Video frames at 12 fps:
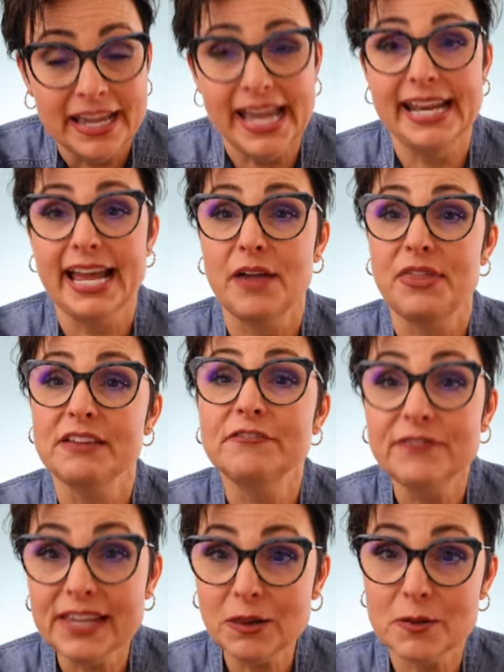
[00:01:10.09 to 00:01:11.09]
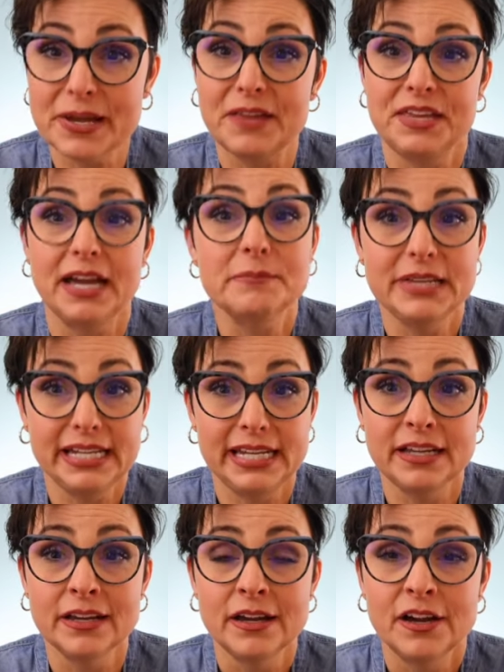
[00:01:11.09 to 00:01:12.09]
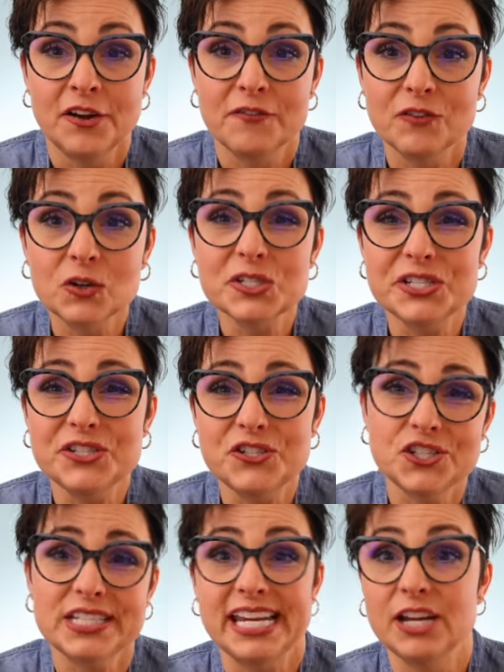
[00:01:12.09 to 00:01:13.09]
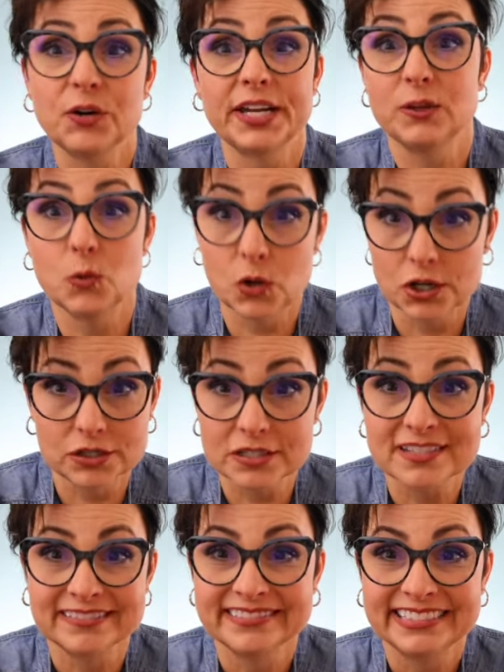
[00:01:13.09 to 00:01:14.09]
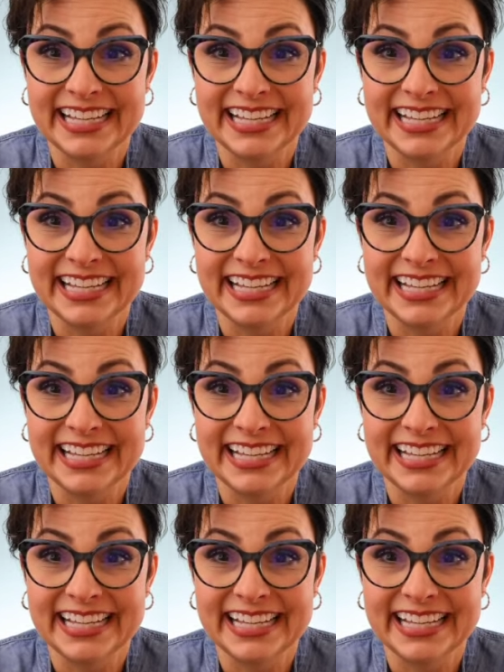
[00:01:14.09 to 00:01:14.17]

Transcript: and how they feel about that meaning versus just hearing the words.